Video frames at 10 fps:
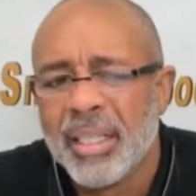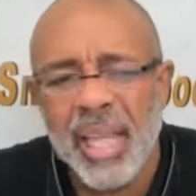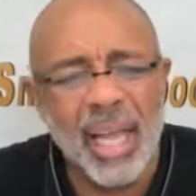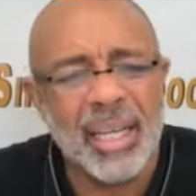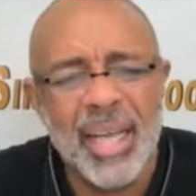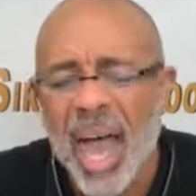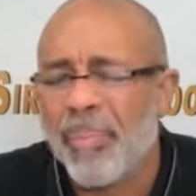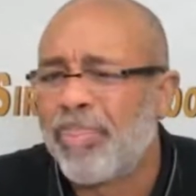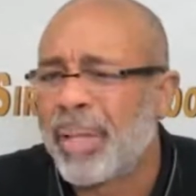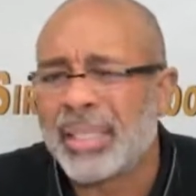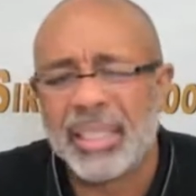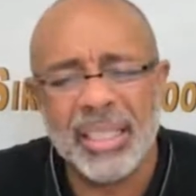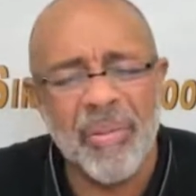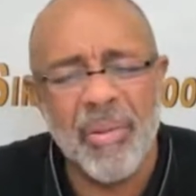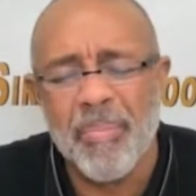that God
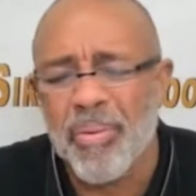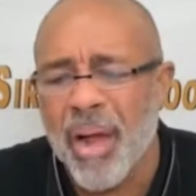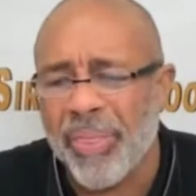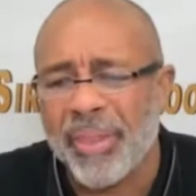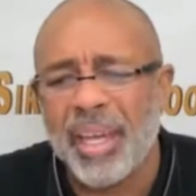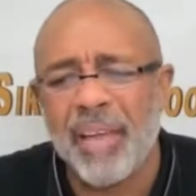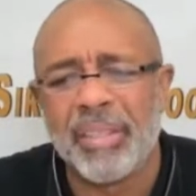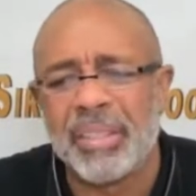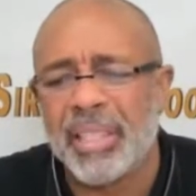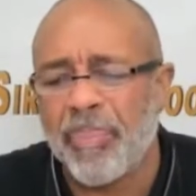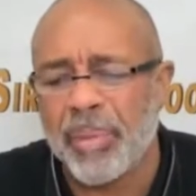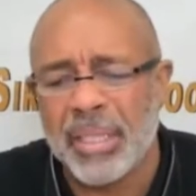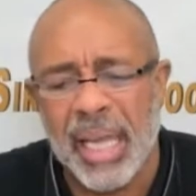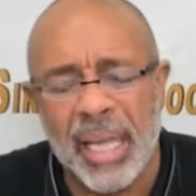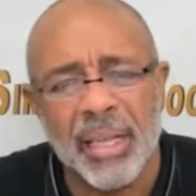blesses every breath and every step you
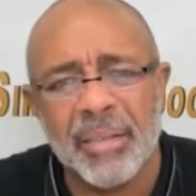take.